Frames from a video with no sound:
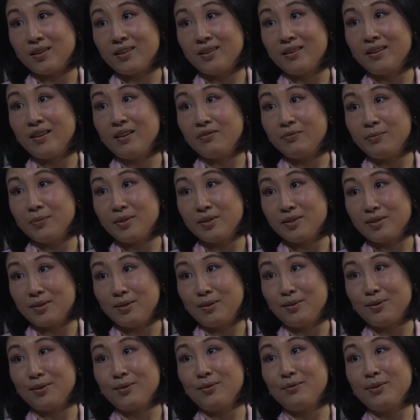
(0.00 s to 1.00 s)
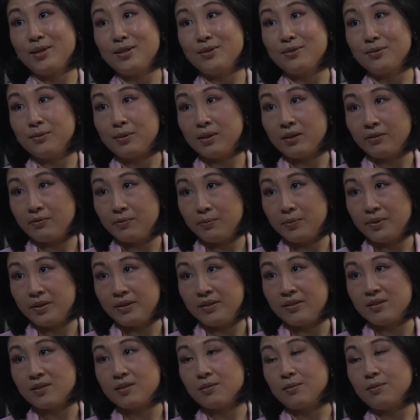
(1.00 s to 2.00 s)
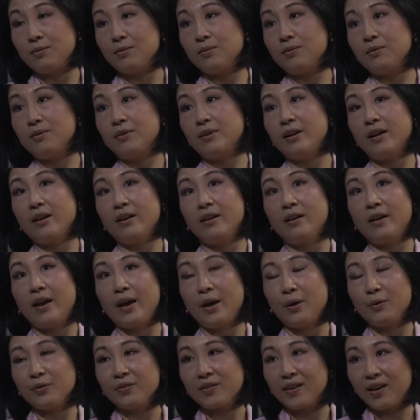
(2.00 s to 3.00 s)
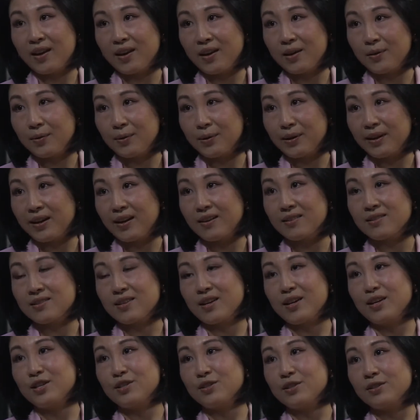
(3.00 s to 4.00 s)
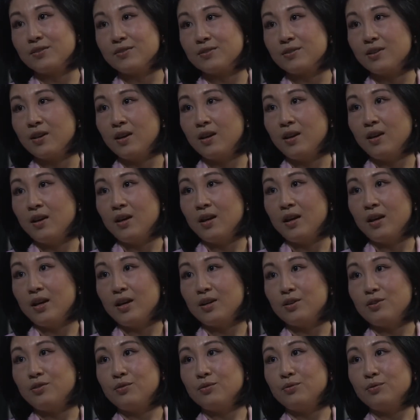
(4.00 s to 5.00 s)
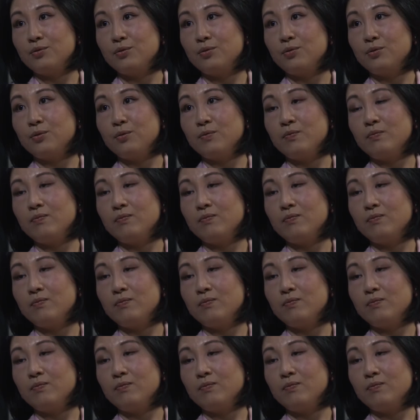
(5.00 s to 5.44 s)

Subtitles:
governments, local regional governments or healthcare organizations to